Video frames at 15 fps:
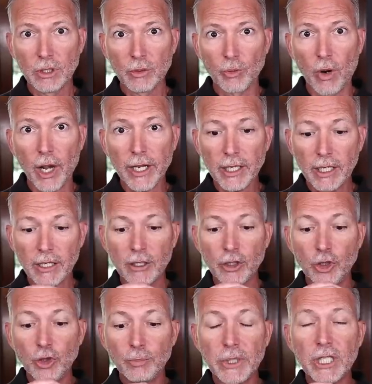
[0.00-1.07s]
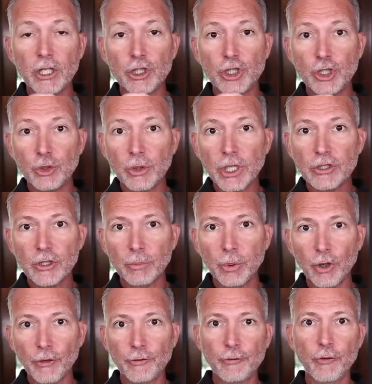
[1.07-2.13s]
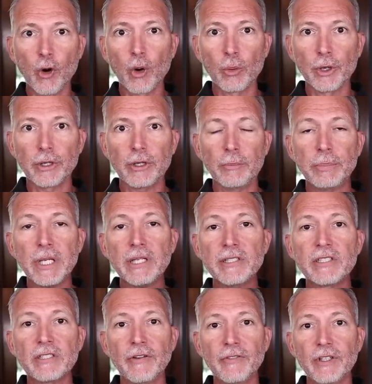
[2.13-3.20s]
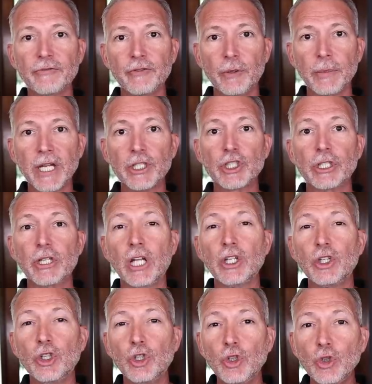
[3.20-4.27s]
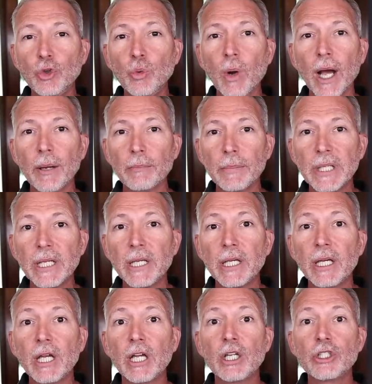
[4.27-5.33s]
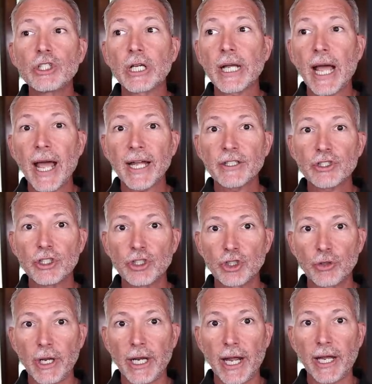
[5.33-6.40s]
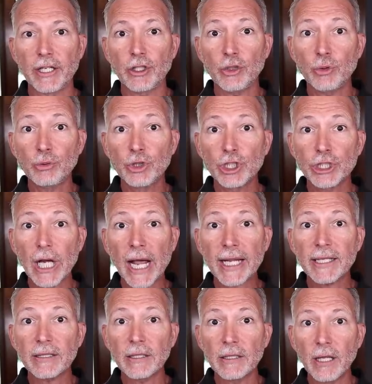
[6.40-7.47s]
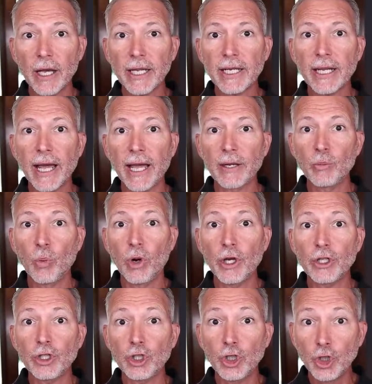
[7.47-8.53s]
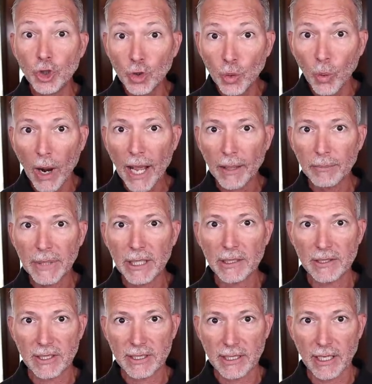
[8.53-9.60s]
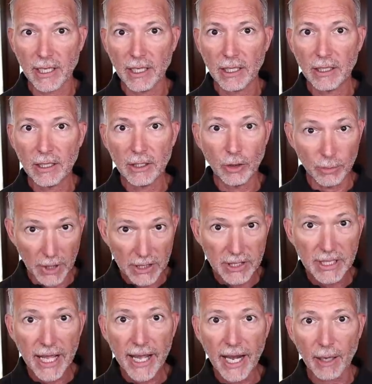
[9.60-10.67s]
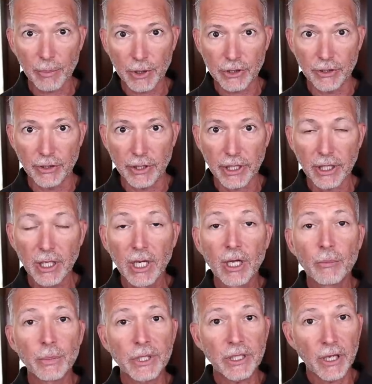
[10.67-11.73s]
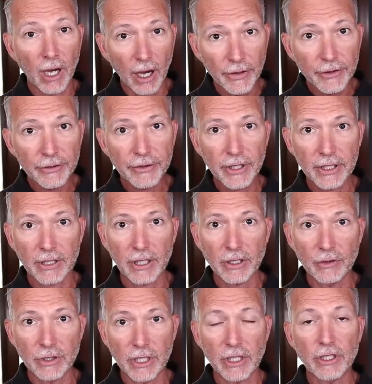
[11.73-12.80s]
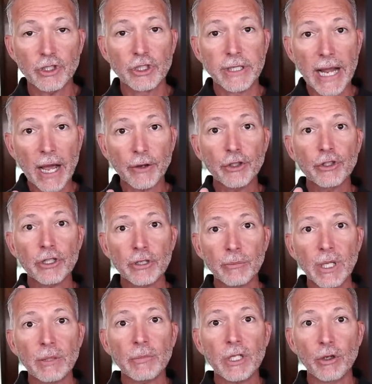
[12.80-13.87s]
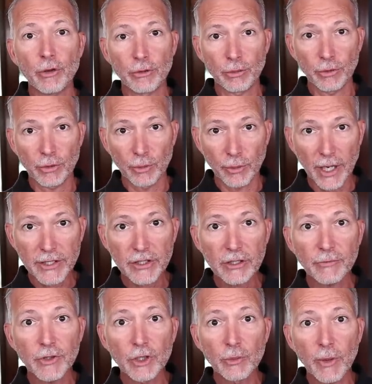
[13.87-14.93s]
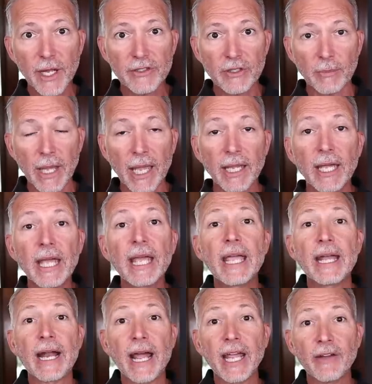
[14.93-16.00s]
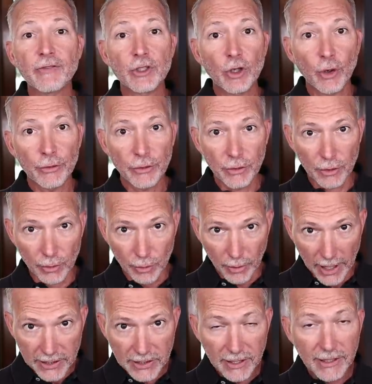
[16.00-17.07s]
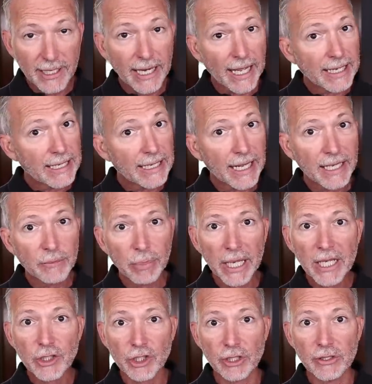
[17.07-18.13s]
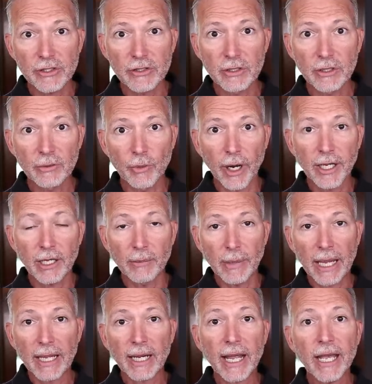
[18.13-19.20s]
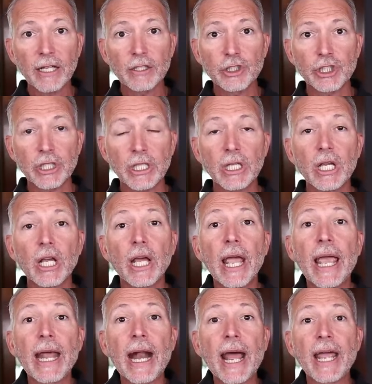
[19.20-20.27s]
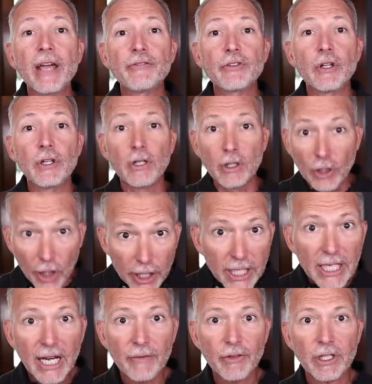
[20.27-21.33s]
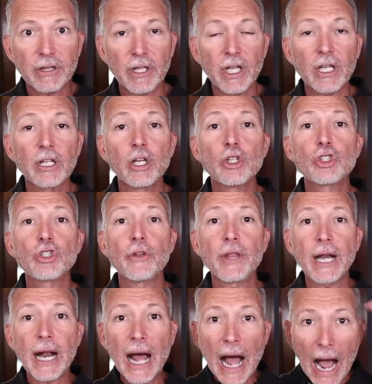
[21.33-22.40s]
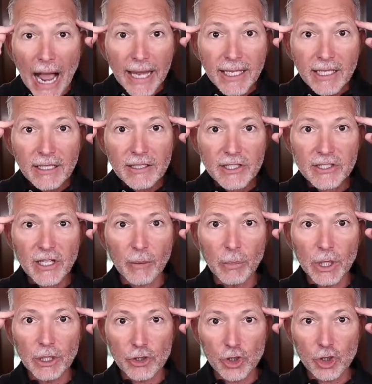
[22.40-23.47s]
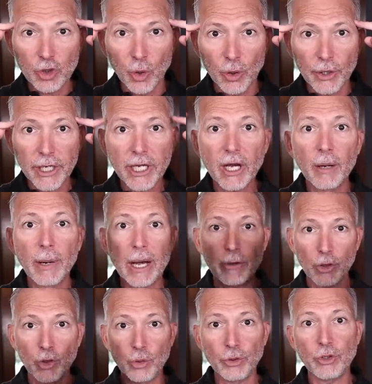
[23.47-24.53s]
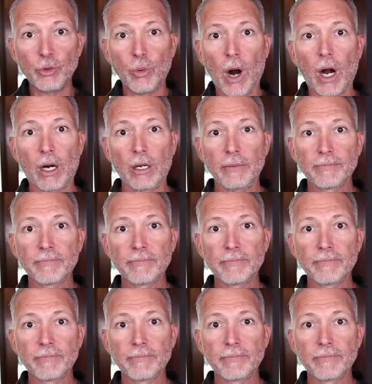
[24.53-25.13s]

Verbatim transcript: right? You, because you get to pull forward the pieces of information that you want me to concentrate on. You shine the light on what you want me to see. You missed that opportunity. But the other thing that you did is now you're going to make me go through the rest of your resume, and I have to go through the rest of the ninety-nine pages, right, in my analogy, and I have to look at everything so that I can assemble a story about who you are.